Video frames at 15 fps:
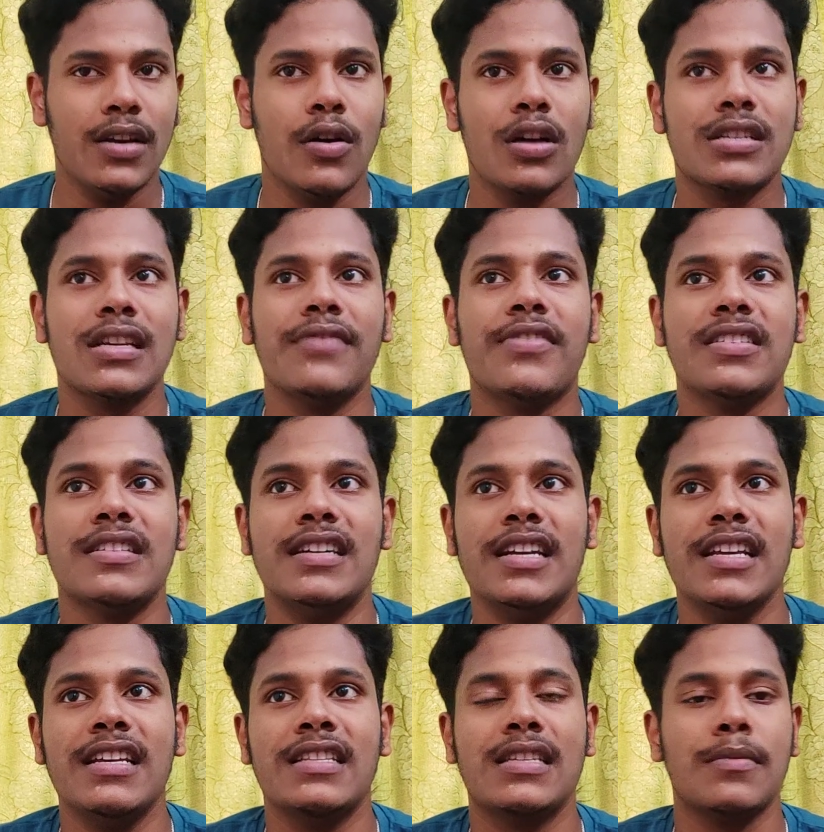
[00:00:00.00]
Hostel
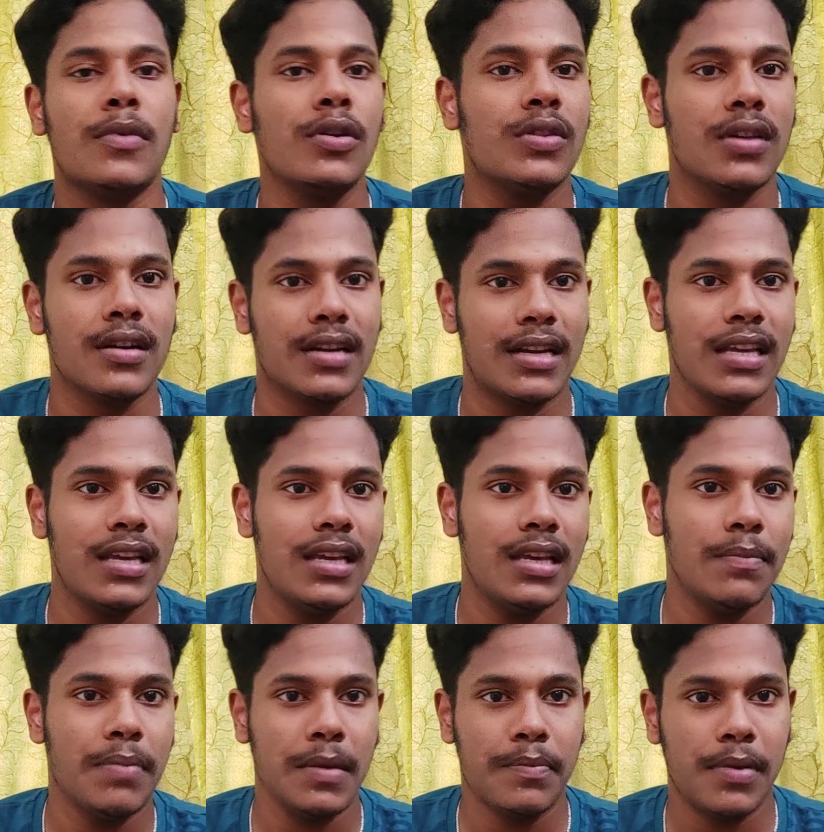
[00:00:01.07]
facility, it's about
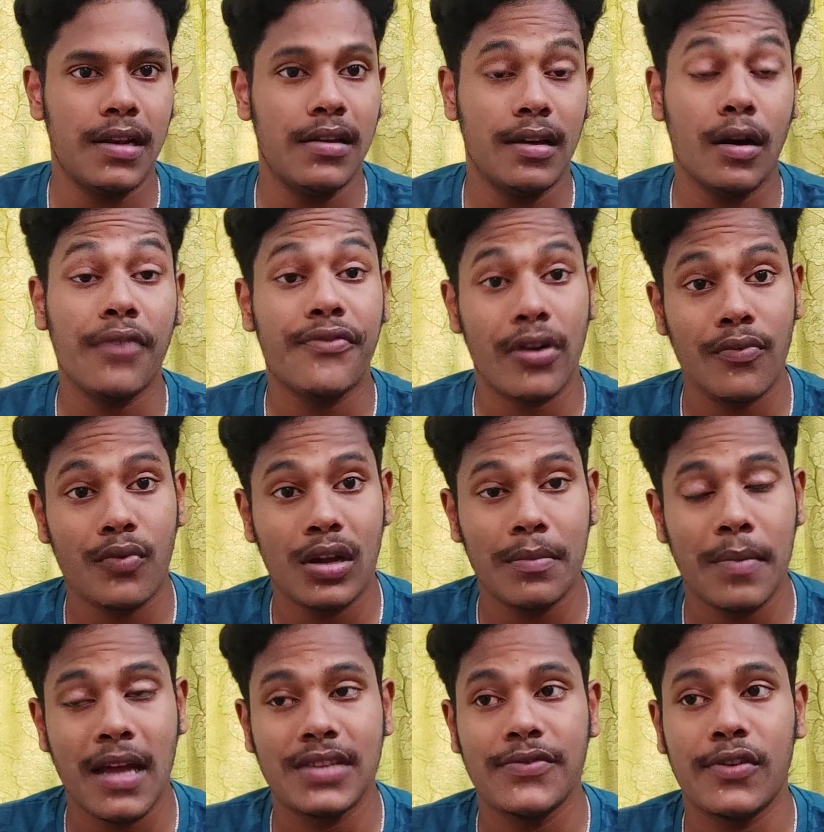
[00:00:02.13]
30 people from one
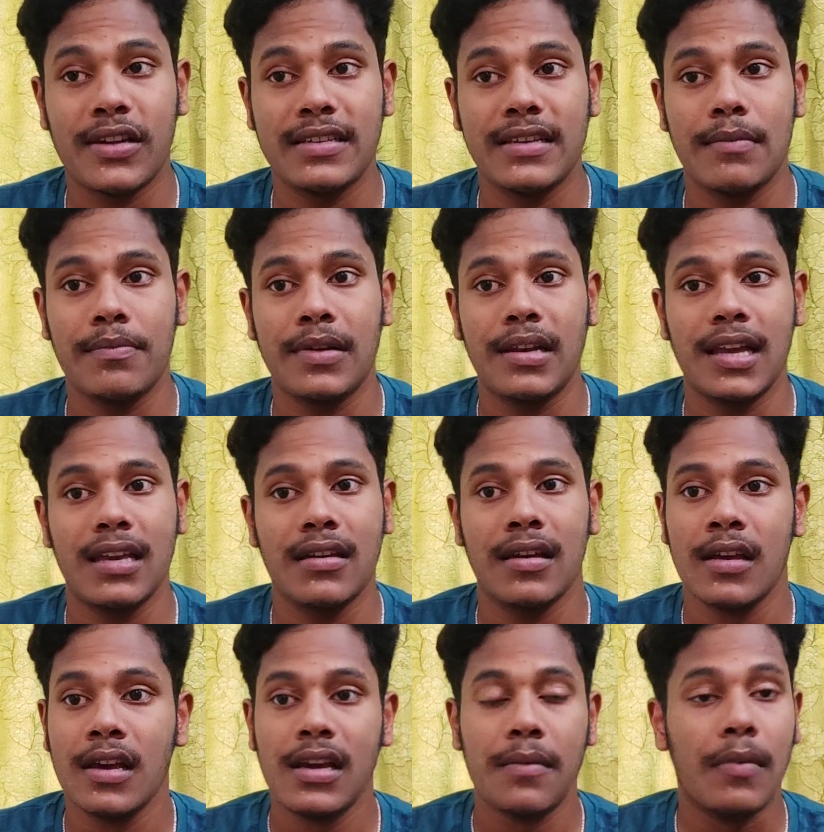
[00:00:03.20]
batch. For example, like
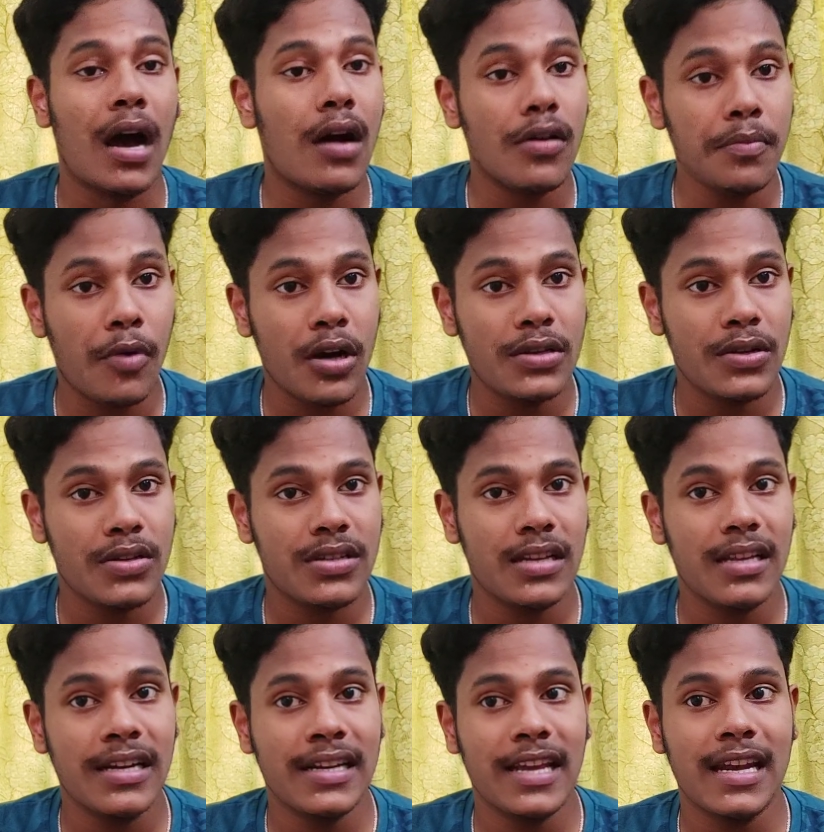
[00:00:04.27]
our boys
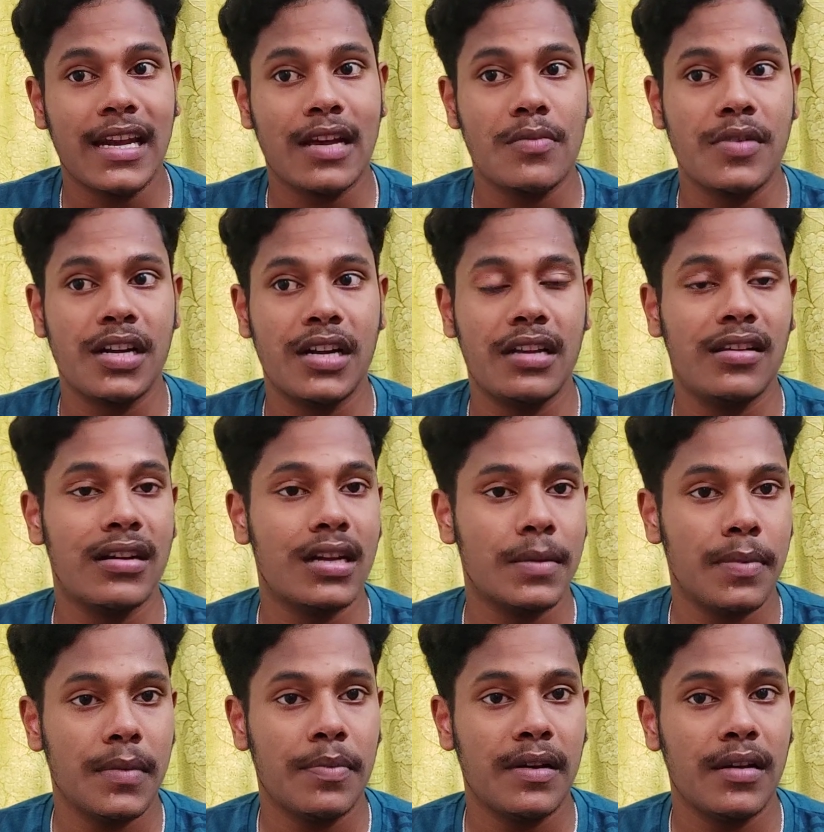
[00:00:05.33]
hostel, it can accommodate 30
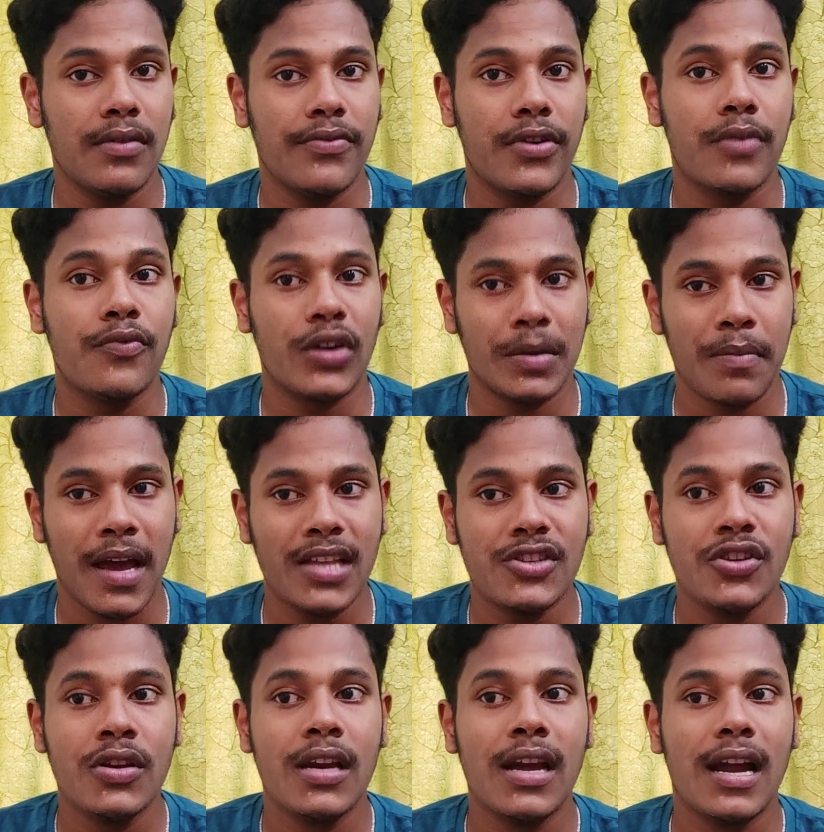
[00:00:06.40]
people from one
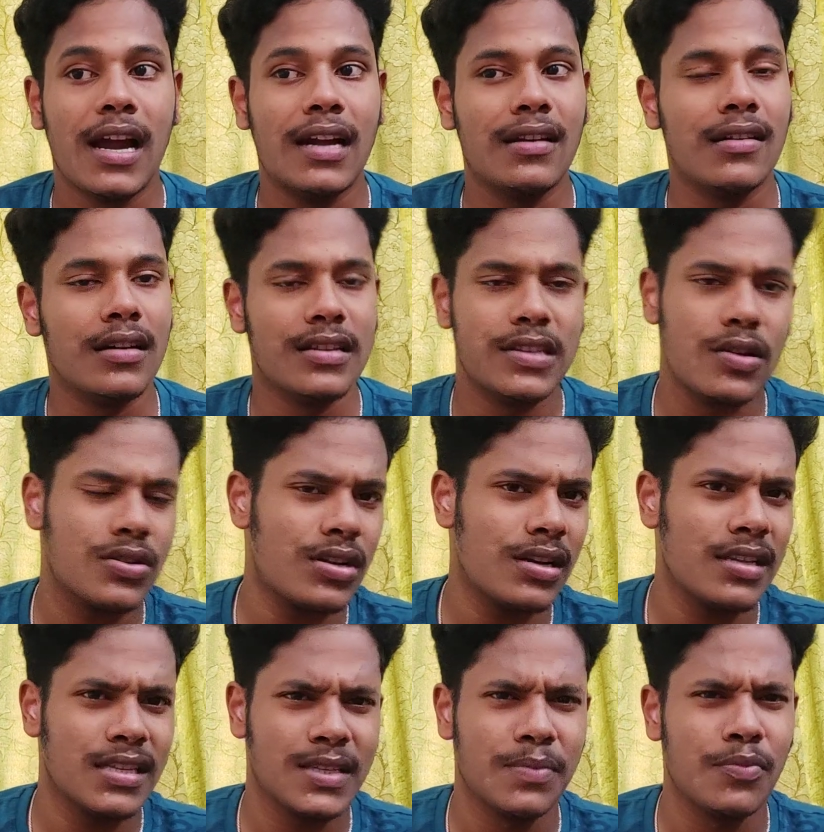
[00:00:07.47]
batch, and girls hostel,
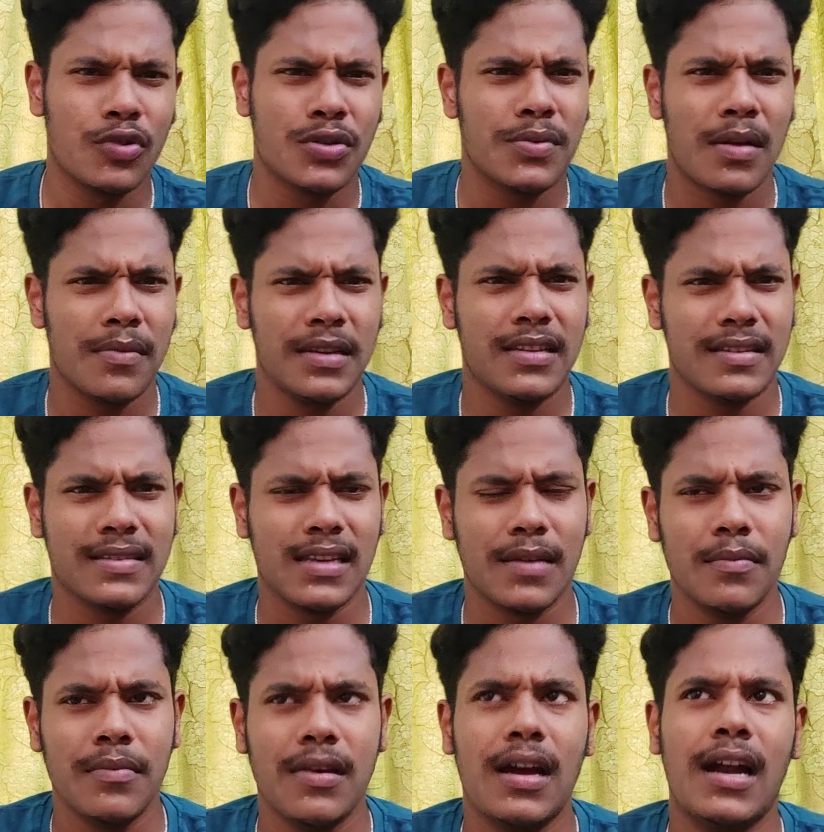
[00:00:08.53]
it's most probably the same.